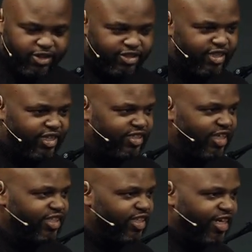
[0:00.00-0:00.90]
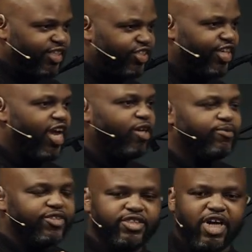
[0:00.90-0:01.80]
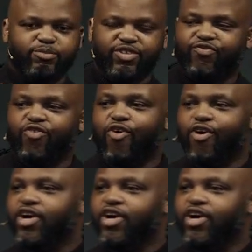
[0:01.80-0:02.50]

See, it says in, in James chapter 4,